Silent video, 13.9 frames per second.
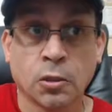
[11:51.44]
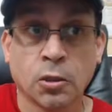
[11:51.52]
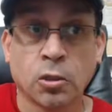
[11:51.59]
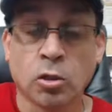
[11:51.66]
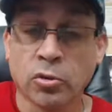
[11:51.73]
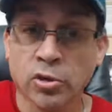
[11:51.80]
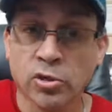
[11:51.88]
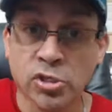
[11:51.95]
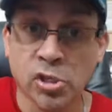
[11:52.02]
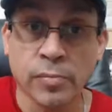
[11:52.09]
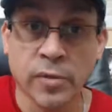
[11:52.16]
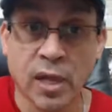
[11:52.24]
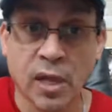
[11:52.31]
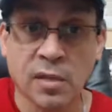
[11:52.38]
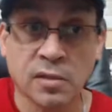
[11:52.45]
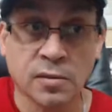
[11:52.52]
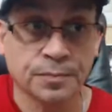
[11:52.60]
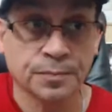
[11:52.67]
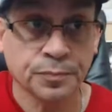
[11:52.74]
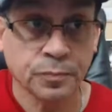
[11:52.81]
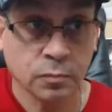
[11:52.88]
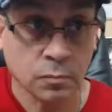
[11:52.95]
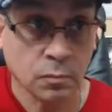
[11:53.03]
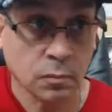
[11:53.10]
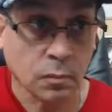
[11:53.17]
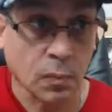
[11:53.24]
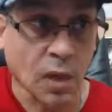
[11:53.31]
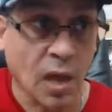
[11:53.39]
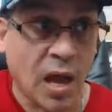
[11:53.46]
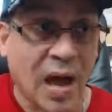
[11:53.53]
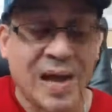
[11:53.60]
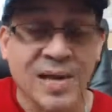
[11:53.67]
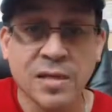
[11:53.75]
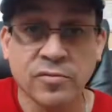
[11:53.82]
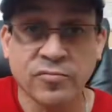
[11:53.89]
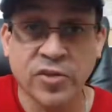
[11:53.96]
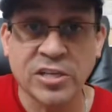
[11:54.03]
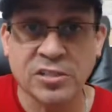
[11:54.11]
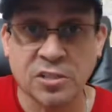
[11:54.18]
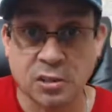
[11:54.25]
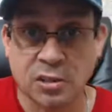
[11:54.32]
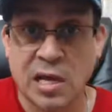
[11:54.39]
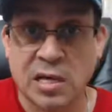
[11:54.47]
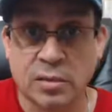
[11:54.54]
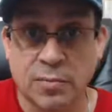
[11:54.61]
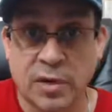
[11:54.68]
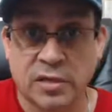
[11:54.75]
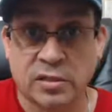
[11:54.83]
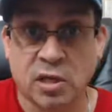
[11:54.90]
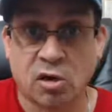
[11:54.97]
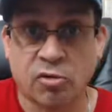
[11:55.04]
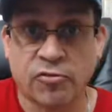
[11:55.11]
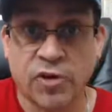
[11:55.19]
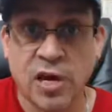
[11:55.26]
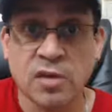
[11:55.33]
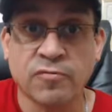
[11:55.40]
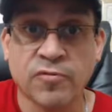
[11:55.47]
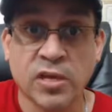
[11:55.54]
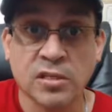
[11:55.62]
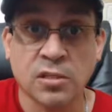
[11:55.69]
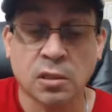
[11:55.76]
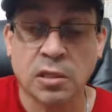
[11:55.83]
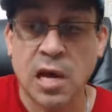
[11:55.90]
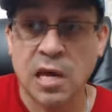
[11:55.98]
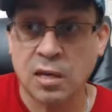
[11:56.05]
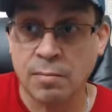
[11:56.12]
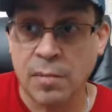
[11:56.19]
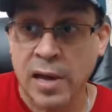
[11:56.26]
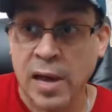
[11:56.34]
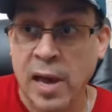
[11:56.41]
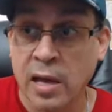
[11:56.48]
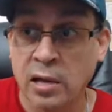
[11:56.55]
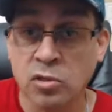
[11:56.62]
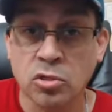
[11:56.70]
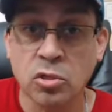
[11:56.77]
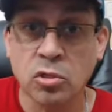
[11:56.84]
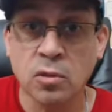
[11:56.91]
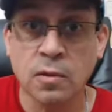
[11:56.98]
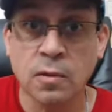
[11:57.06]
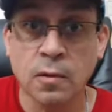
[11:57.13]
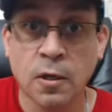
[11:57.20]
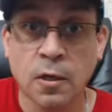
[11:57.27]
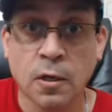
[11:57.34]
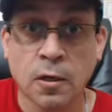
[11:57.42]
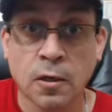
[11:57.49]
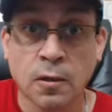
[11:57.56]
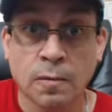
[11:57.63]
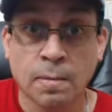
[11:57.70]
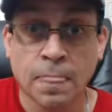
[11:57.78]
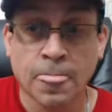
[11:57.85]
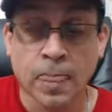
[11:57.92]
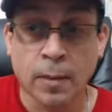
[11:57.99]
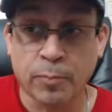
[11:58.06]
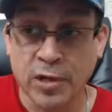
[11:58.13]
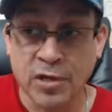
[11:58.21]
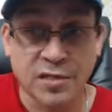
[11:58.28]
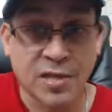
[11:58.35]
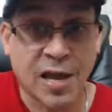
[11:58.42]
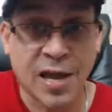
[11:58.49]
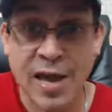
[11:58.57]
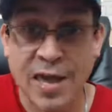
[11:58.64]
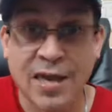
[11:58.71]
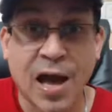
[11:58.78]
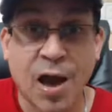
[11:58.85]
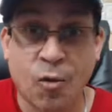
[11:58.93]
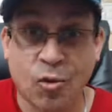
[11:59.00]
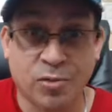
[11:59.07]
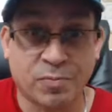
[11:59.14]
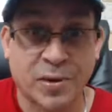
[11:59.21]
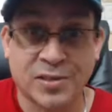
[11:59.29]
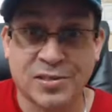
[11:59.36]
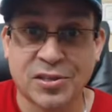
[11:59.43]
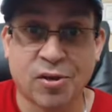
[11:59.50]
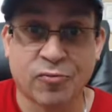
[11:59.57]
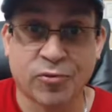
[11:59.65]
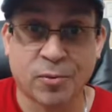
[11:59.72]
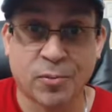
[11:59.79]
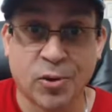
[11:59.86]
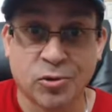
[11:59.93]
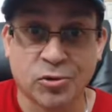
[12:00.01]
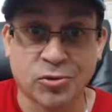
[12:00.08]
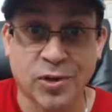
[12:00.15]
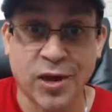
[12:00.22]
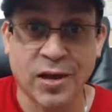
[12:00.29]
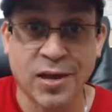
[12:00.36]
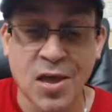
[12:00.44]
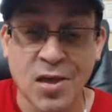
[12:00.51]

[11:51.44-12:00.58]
You know, there's some days I invest a lot in myself. I invest a lot in my attitude, because I hang out with myself the most, right?